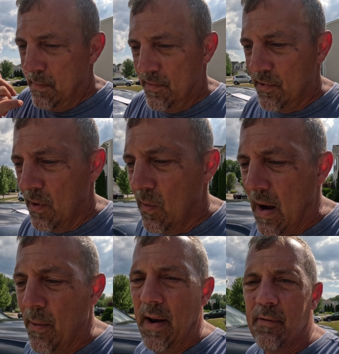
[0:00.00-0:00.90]
So
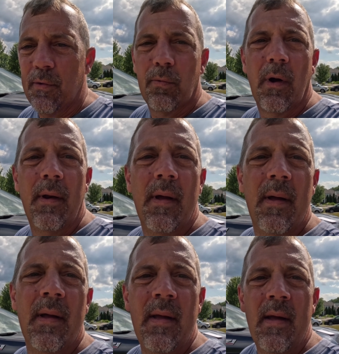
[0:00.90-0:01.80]
I would have to run
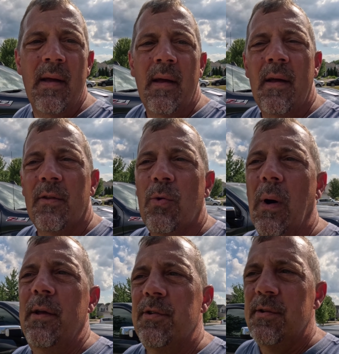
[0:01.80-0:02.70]

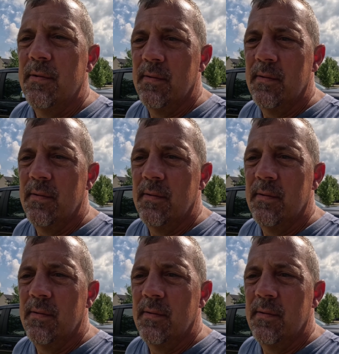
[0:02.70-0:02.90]
twice,